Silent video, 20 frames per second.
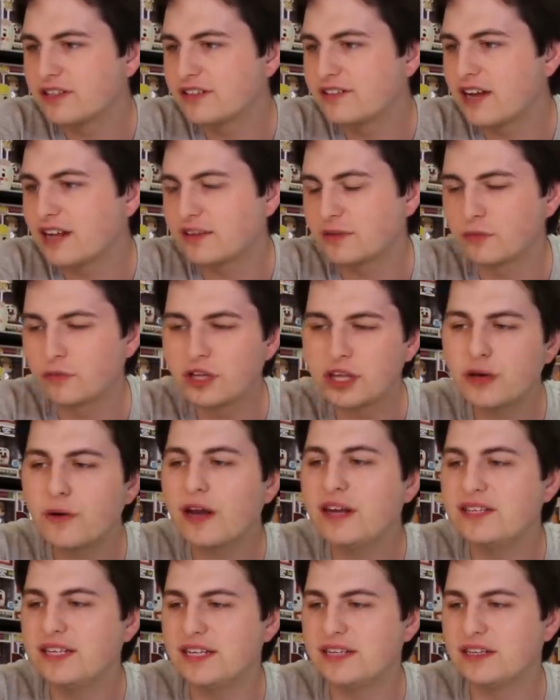It's got some really
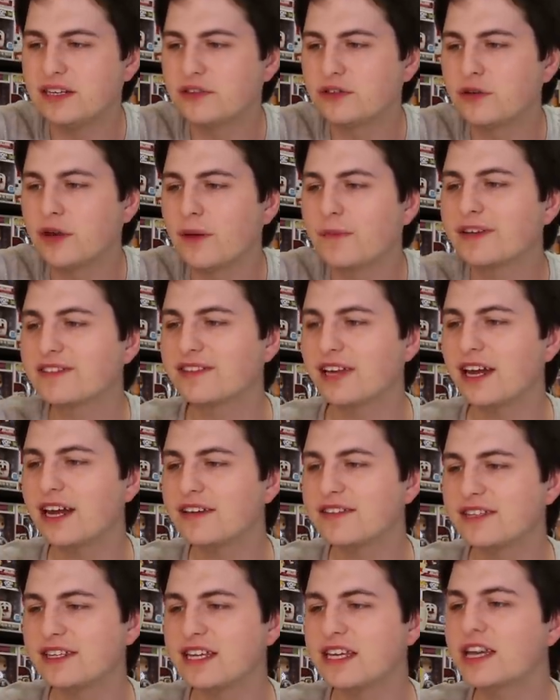great detail to it. I'm excited
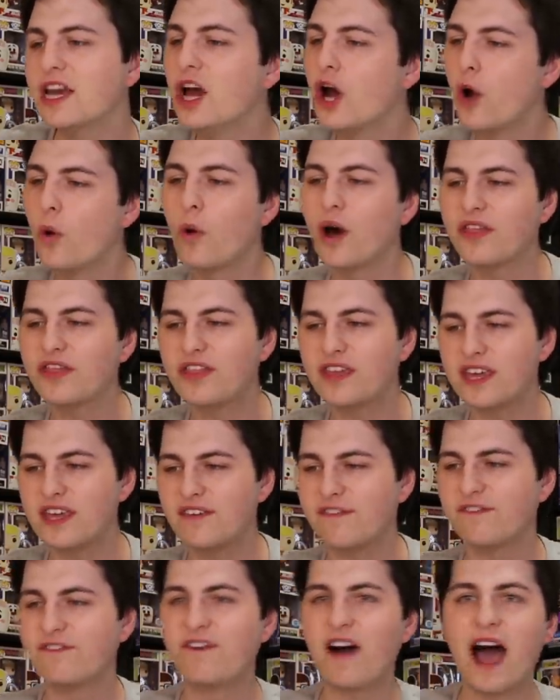to see what
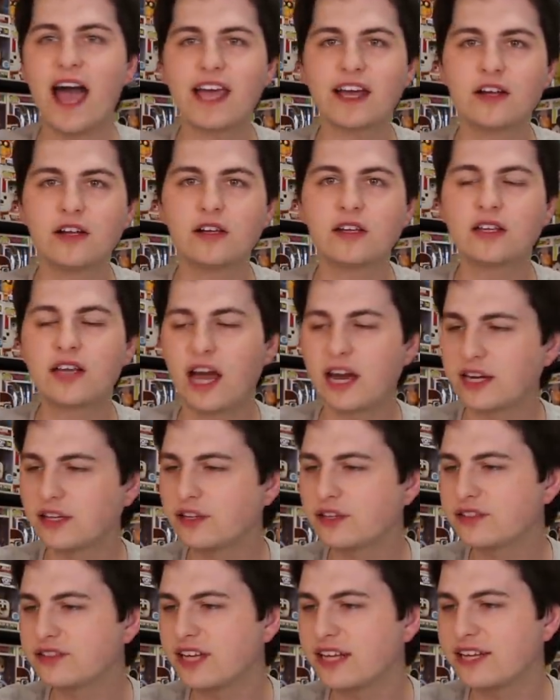the vial kind of
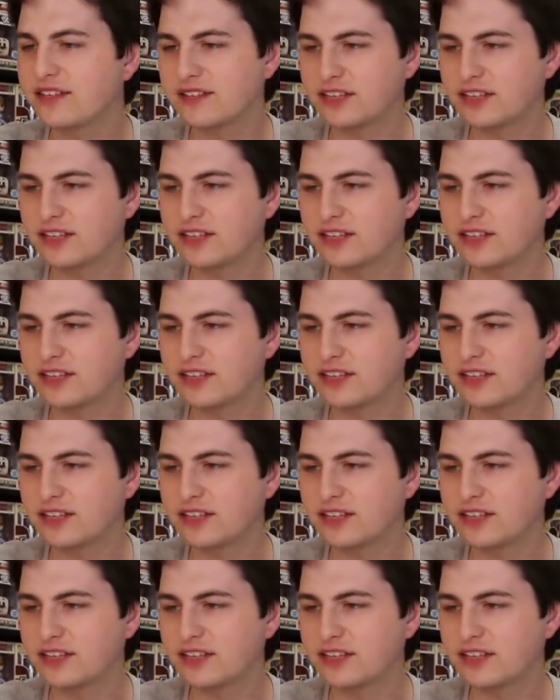looks like.